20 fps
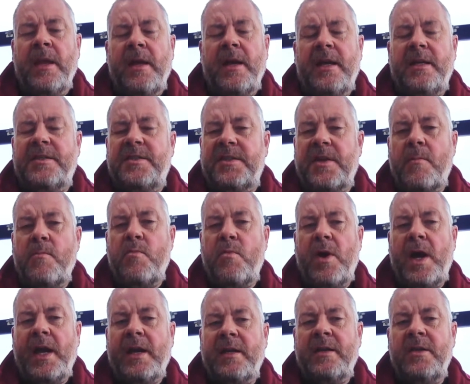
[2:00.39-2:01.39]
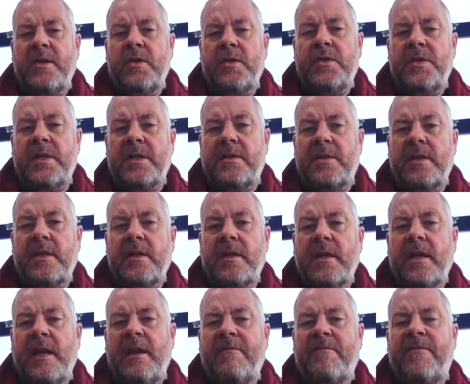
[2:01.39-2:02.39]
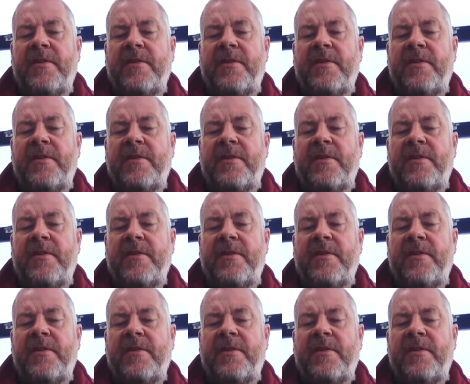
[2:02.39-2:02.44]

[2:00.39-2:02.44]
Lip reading: As some wag noted, it